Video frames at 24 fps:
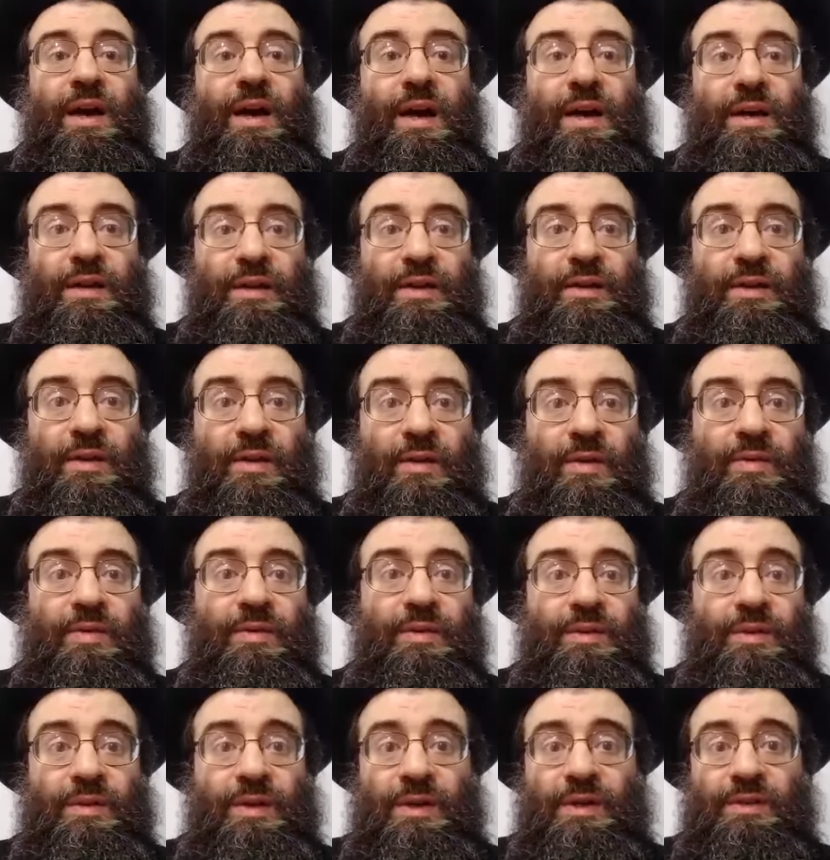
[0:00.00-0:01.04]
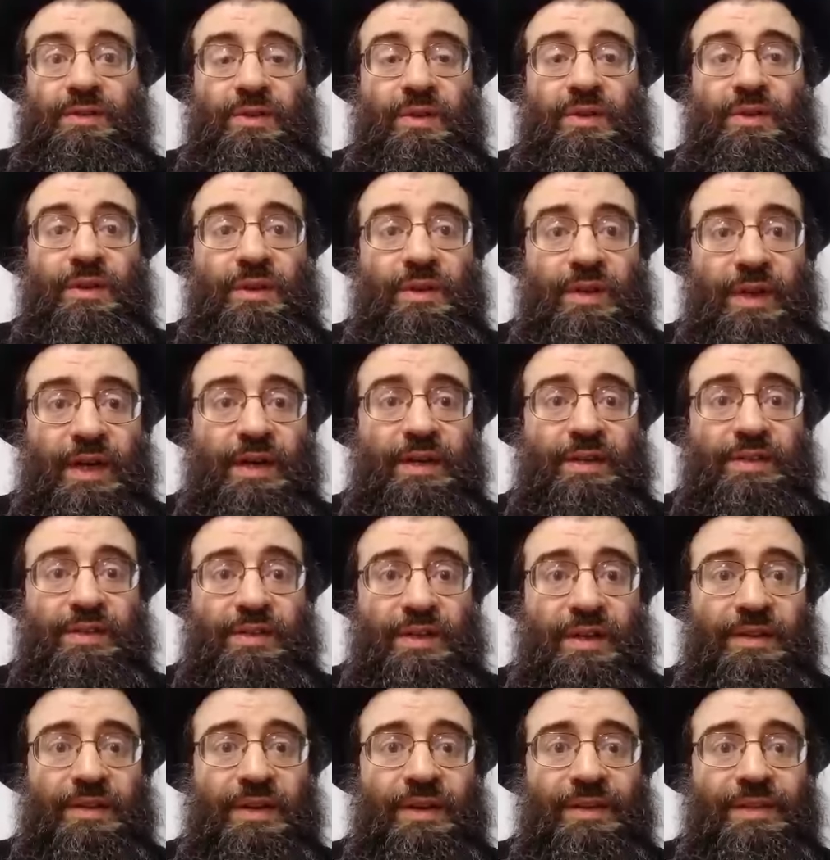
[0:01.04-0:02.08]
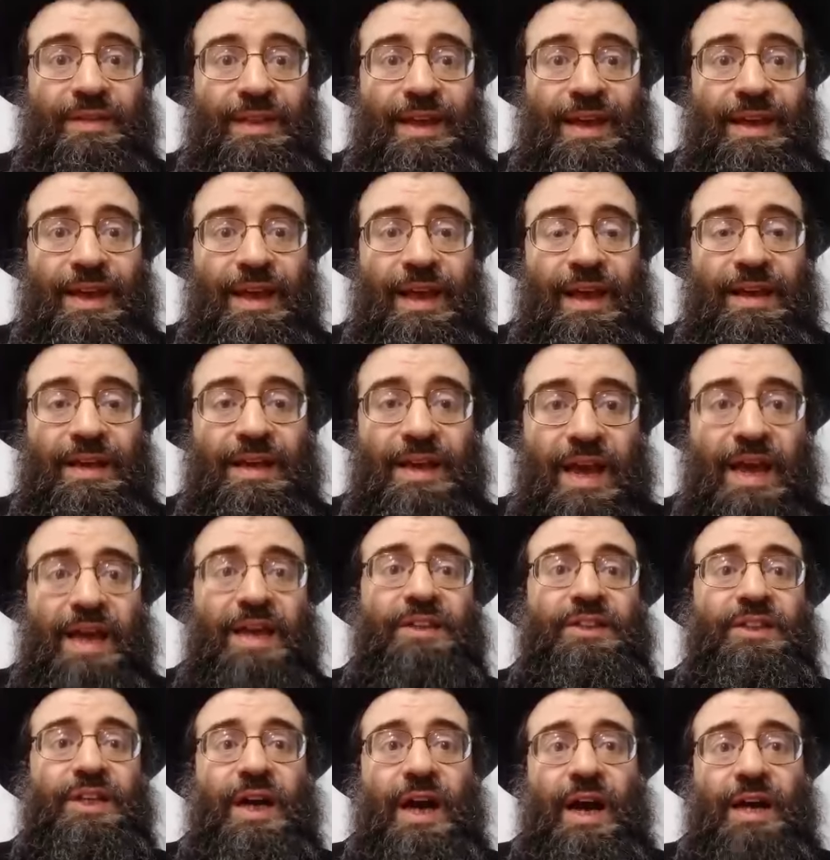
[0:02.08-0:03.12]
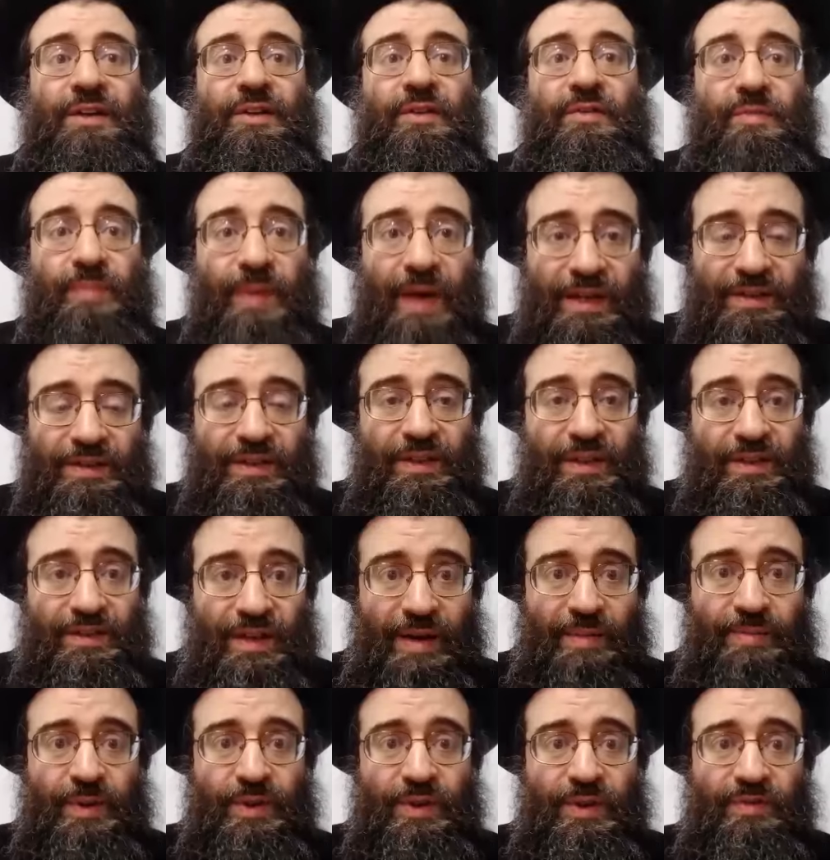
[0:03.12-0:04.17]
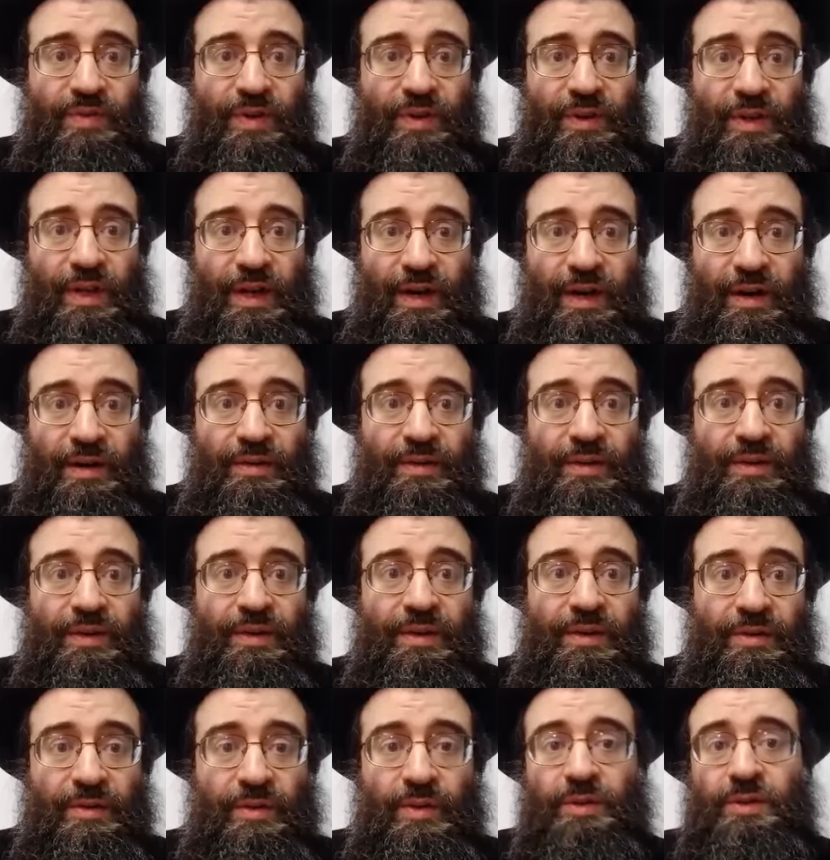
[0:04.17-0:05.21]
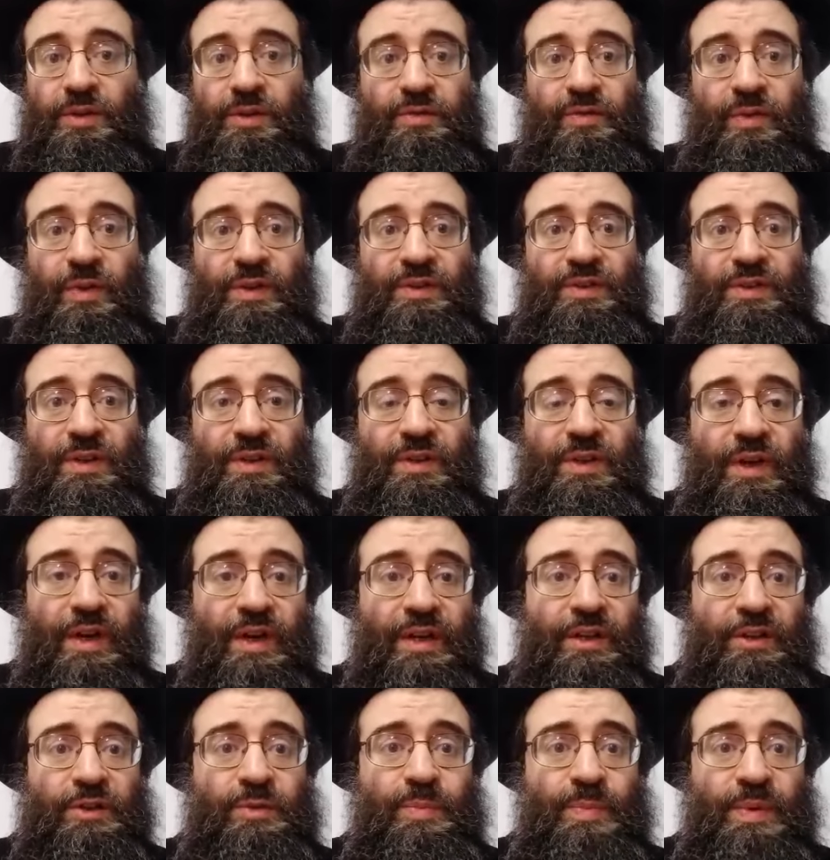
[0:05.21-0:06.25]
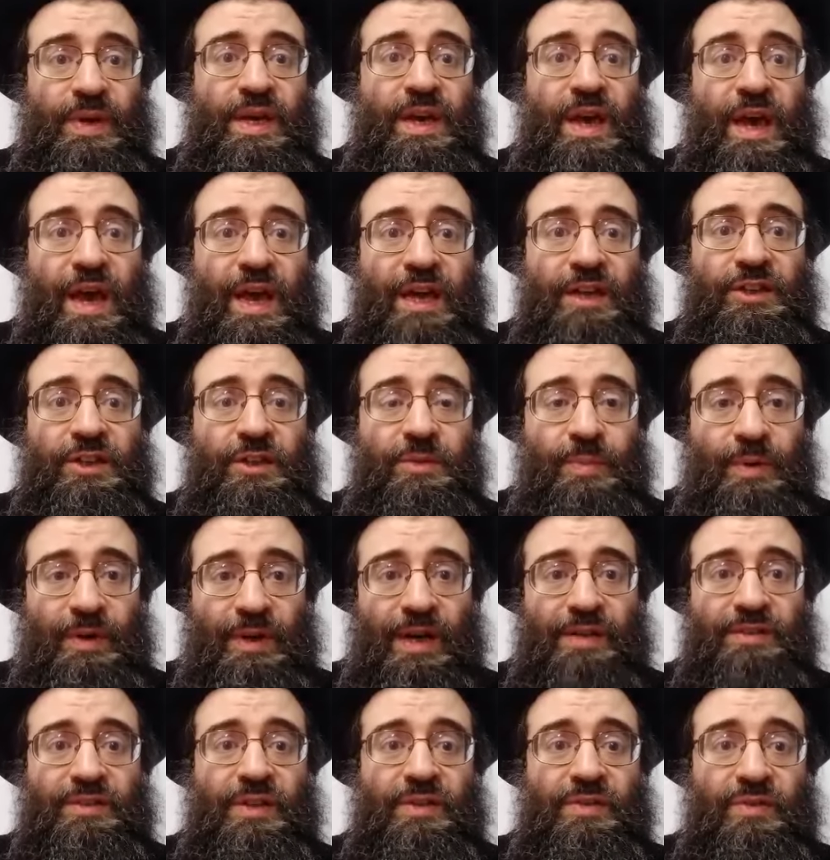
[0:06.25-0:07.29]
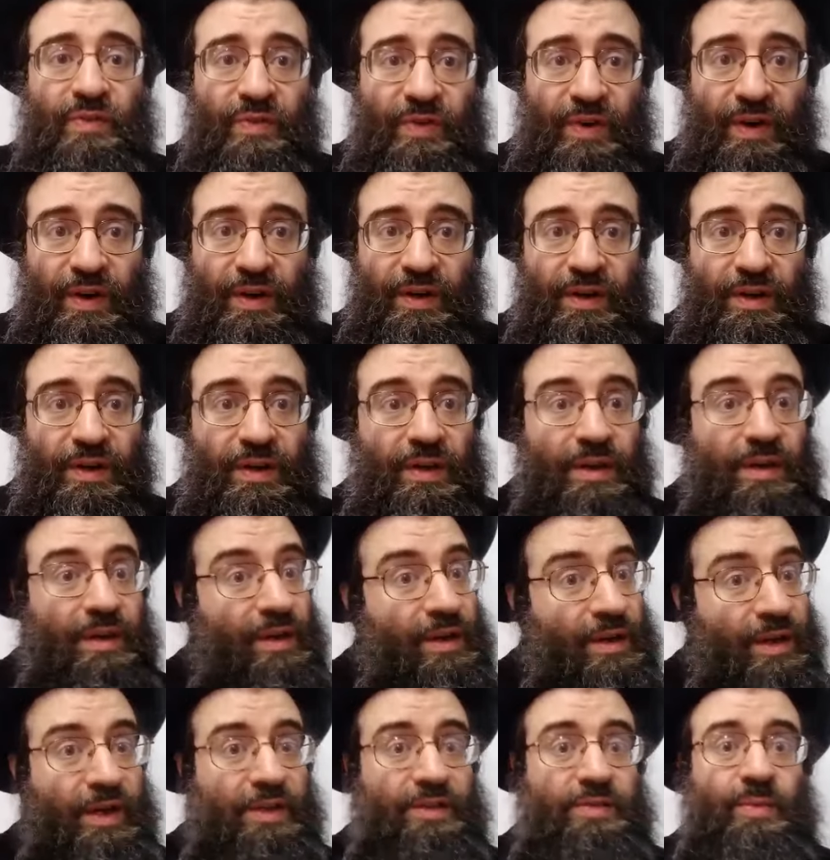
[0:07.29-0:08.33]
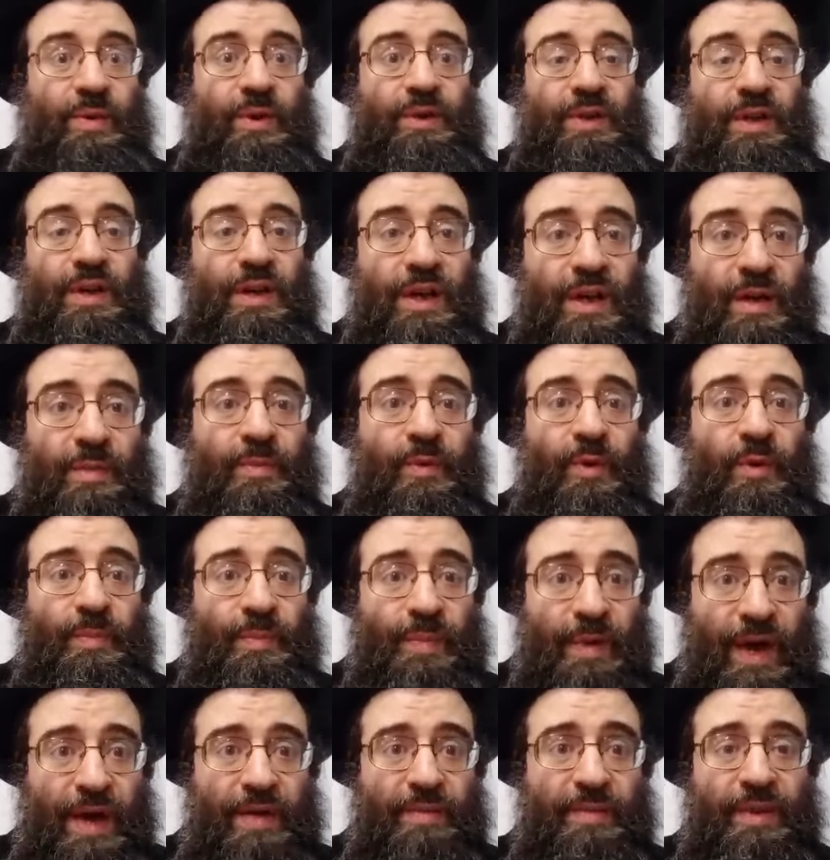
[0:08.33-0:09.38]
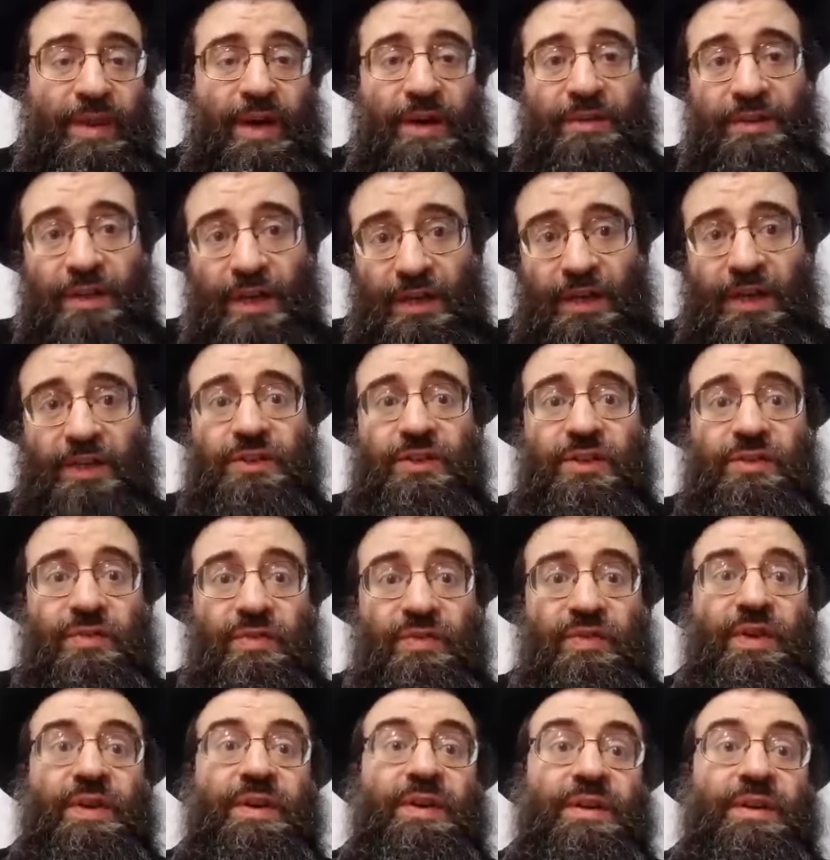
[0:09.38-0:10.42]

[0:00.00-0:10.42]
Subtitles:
There are certain letters that an H kind of makes it a somewhat different letter. Notice, for instance, in English, PH is pronounced as F. Guess what? In Hebrew, P without Dagesh is F.